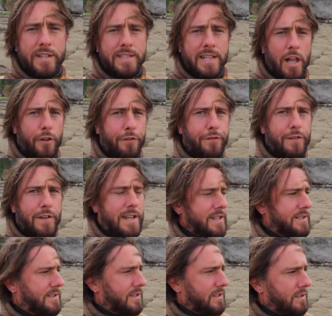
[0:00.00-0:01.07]
itself
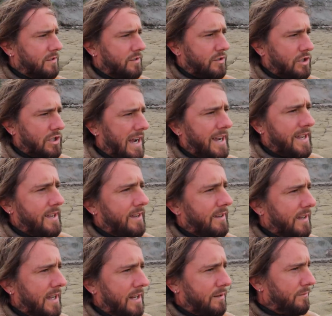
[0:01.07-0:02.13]
is shite
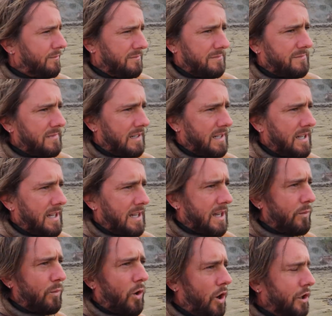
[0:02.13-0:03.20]
in
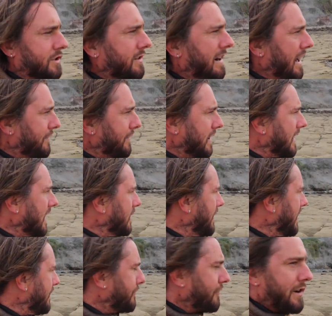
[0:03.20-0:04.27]
water, I think
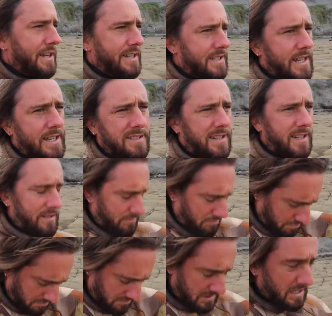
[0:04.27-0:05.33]
anyway. It freezes and it's,
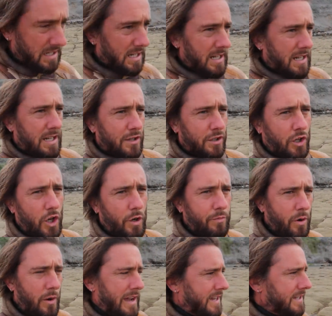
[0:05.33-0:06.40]
the
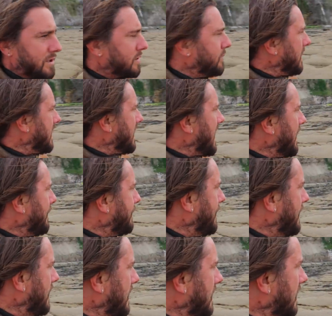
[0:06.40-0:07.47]
GoPro 8 is just a bit naff.
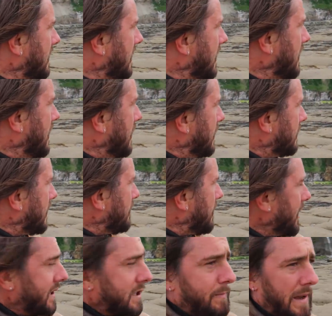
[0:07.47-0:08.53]
So I'm
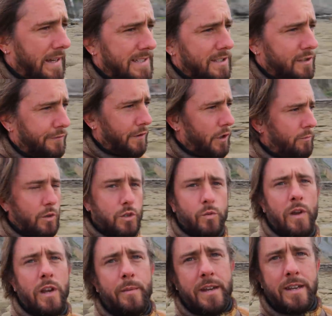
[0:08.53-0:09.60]
not expecting to film much
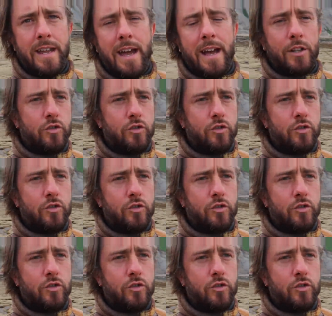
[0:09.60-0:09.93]
when I'm in there. I'll